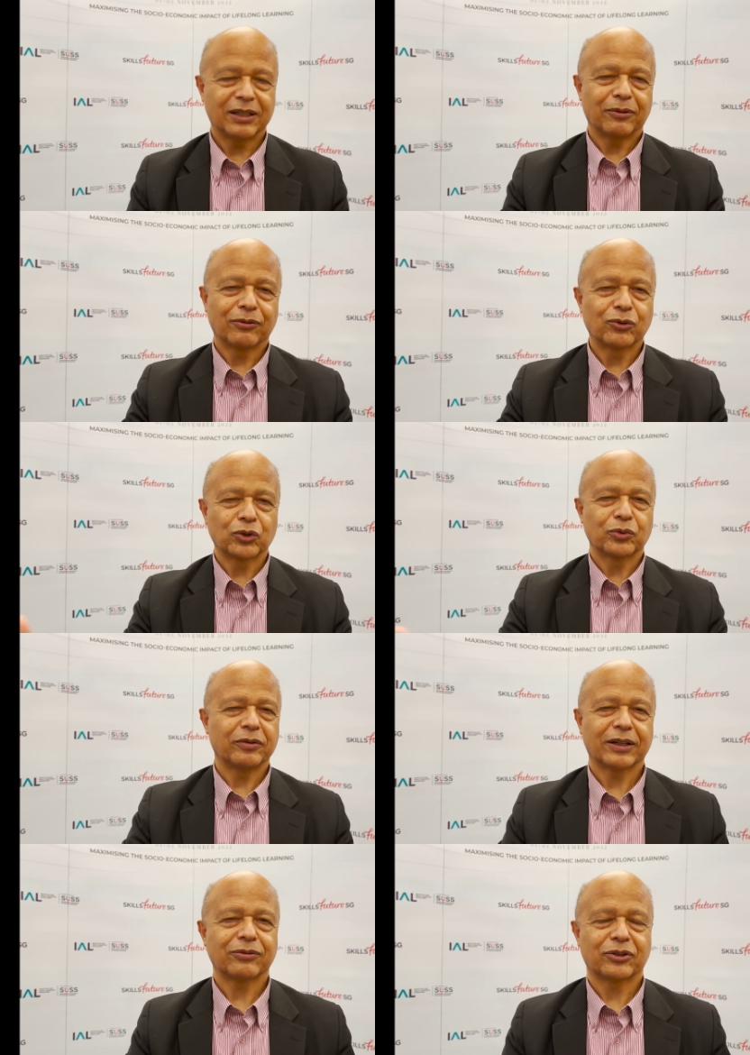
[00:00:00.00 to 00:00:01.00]
And of course, we've
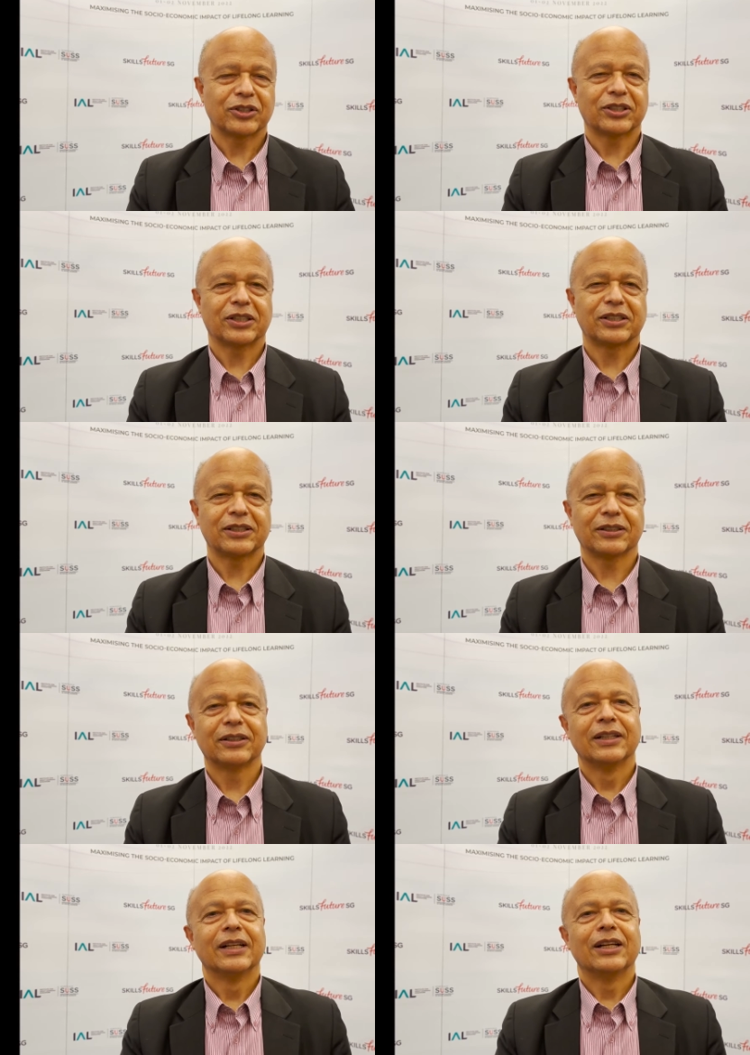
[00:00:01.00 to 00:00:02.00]
had, for instance,
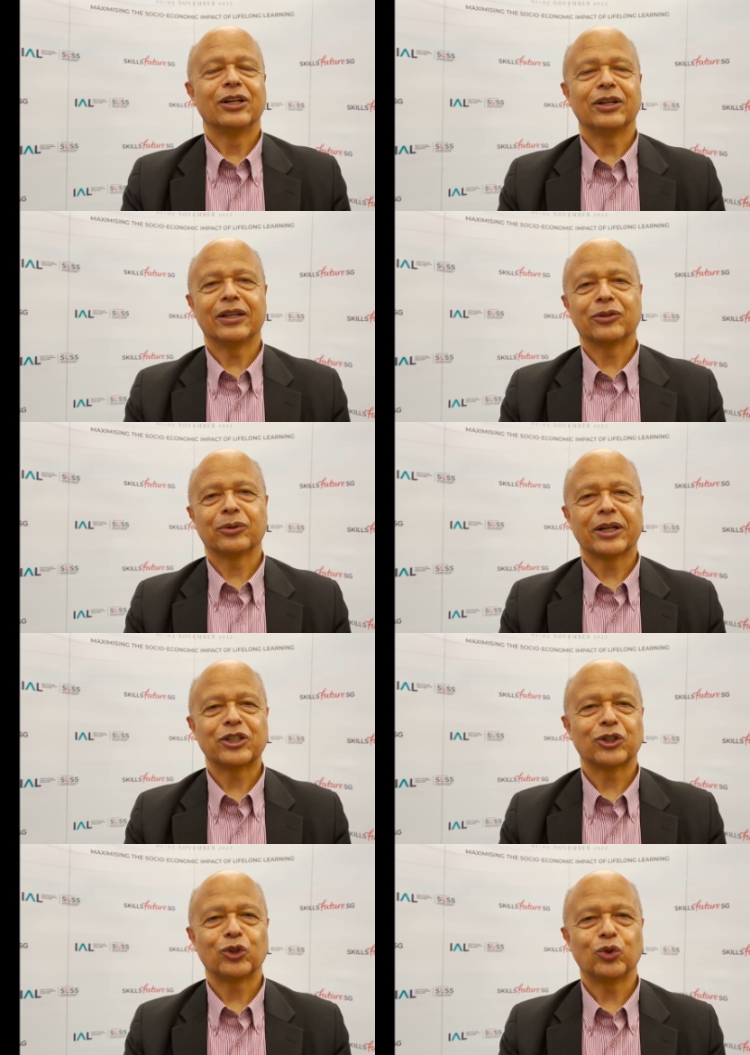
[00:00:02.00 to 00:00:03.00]
in
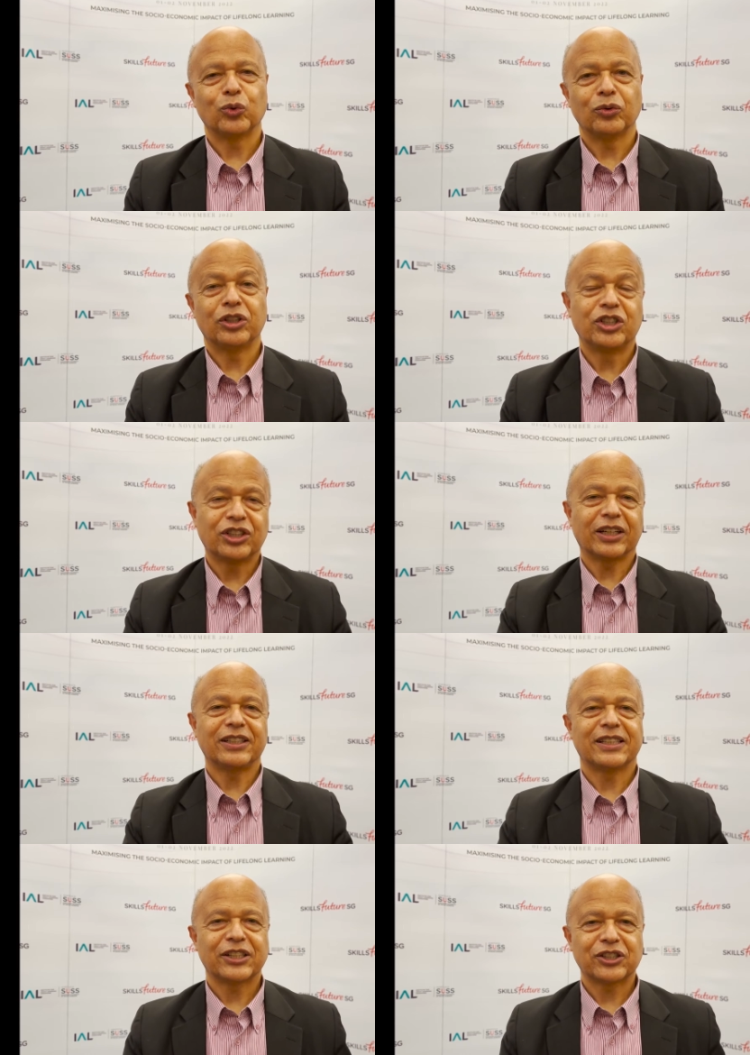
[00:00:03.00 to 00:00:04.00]
relation to
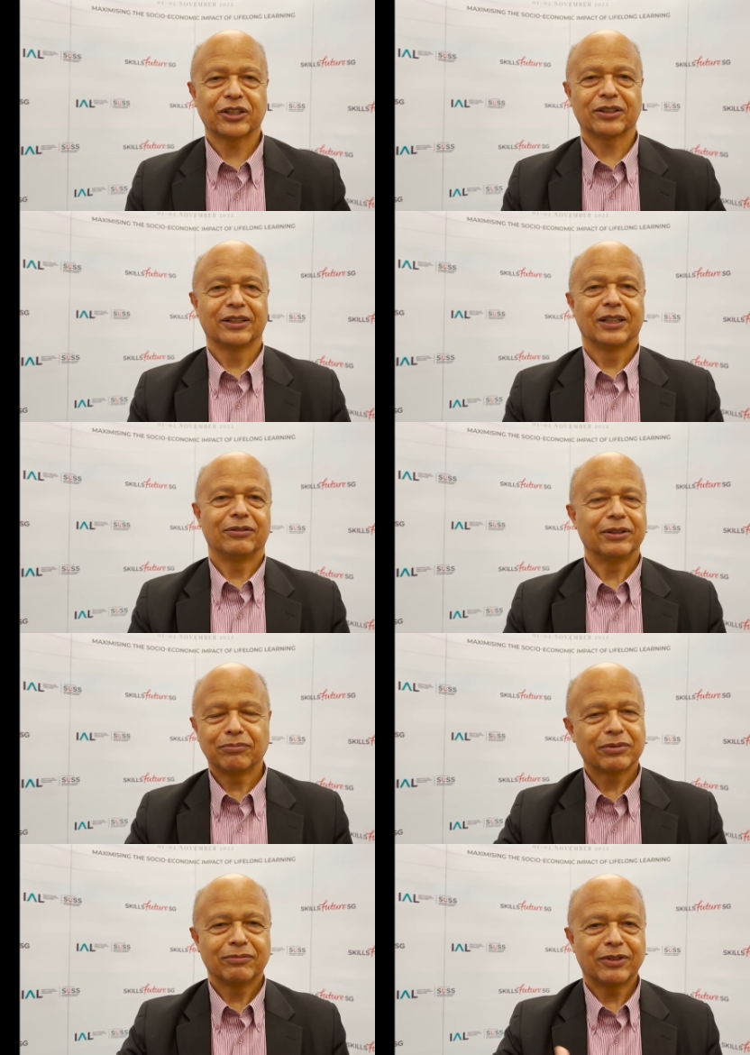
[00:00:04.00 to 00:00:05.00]
digitalization, a
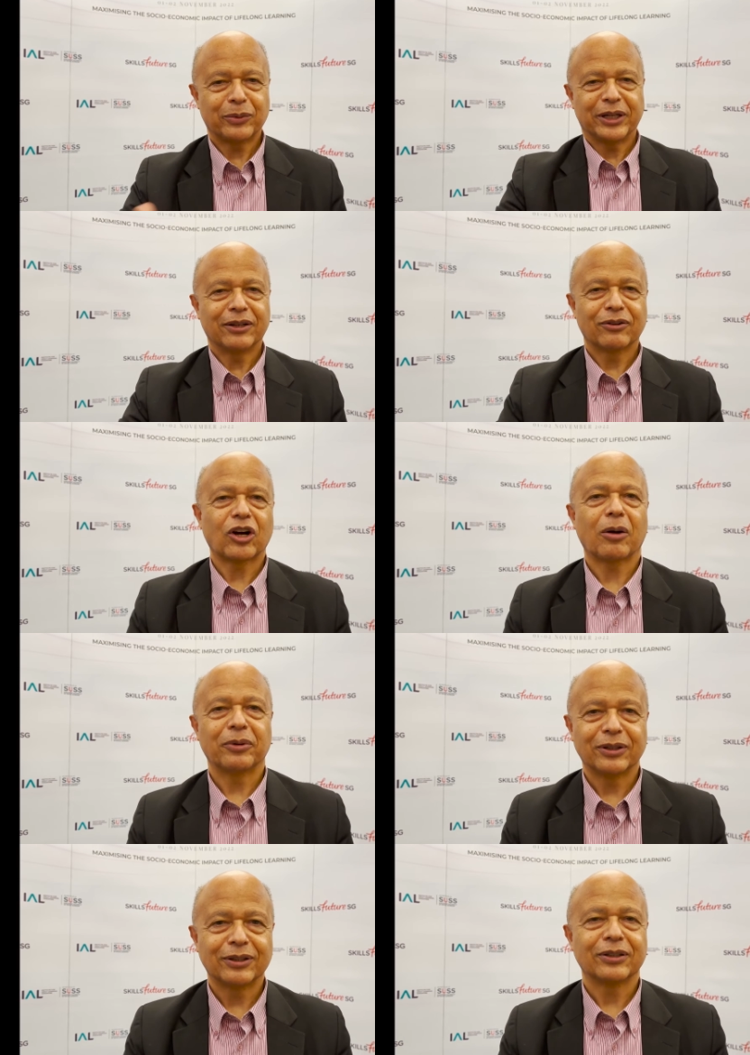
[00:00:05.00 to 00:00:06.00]
very
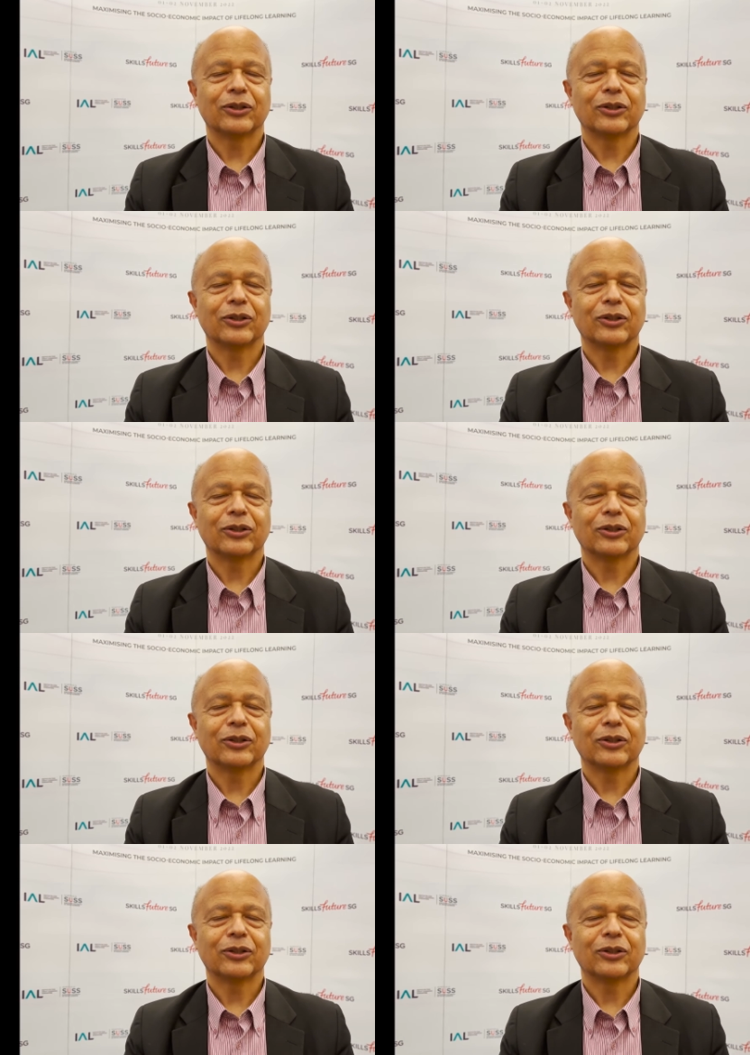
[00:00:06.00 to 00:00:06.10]
common,